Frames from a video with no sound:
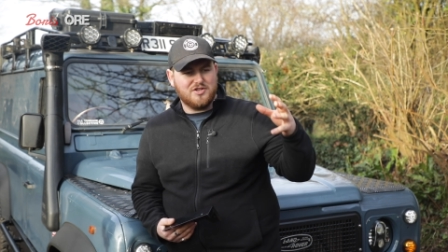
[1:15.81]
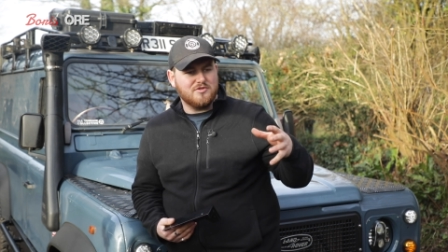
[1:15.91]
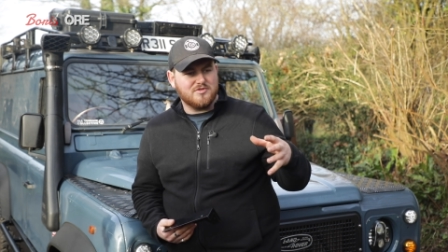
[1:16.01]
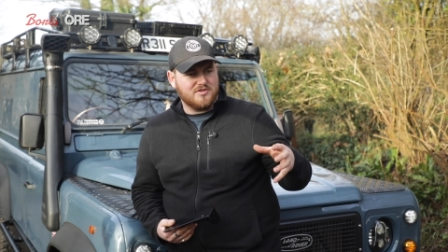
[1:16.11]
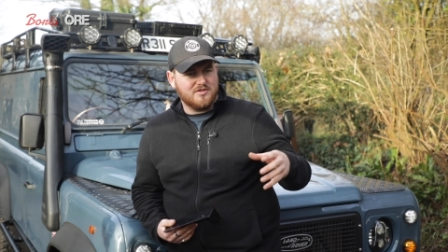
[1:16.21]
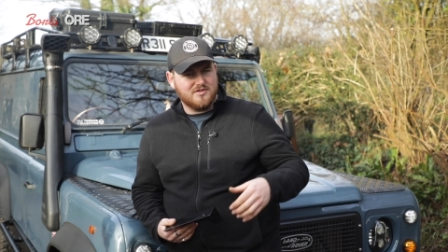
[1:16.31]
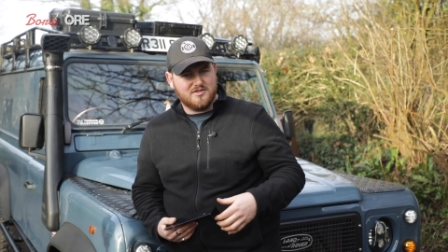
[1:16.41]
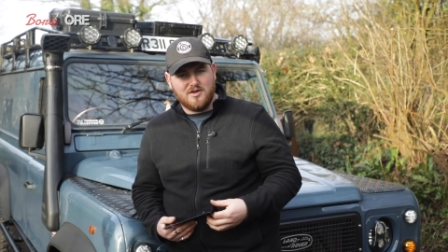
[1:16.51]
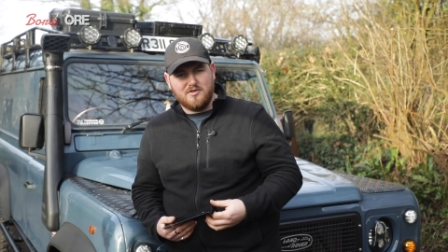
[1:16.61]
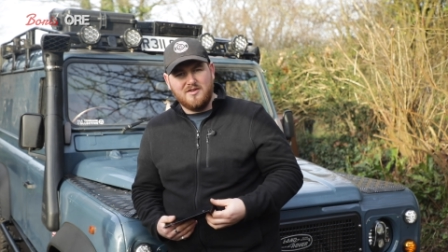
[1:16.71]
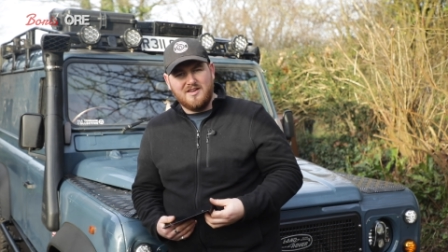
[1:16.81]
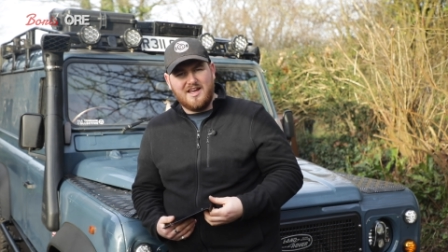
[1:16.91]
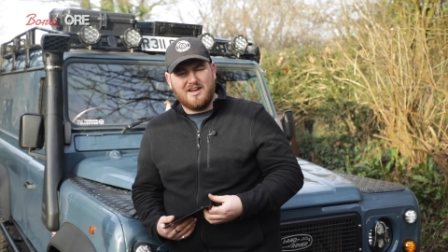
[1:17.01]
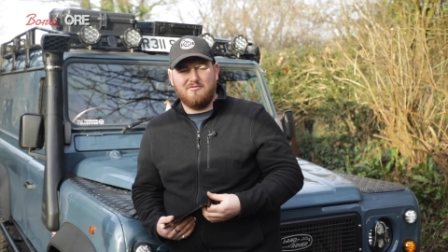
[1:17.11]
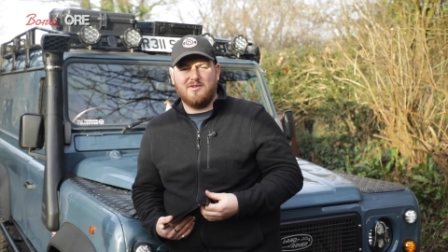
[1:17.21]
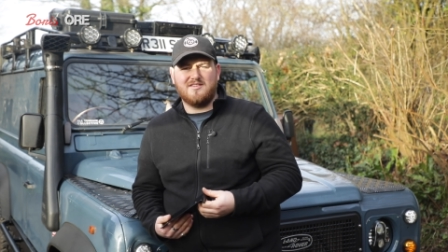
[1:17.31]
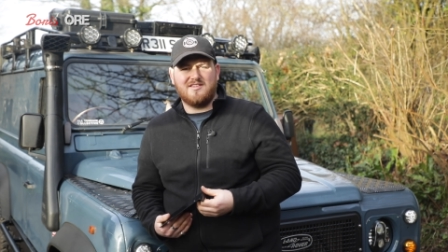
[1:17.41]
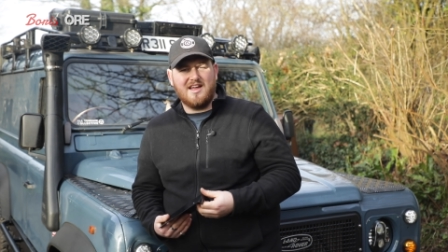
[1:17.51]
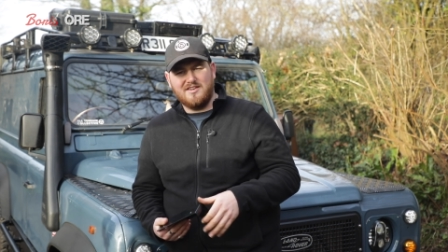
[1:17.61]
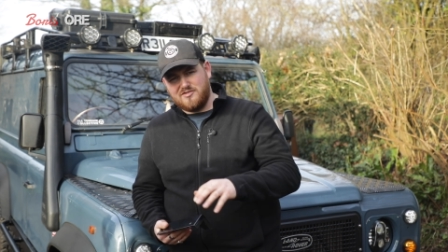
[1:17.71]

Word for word: use. So it can withstand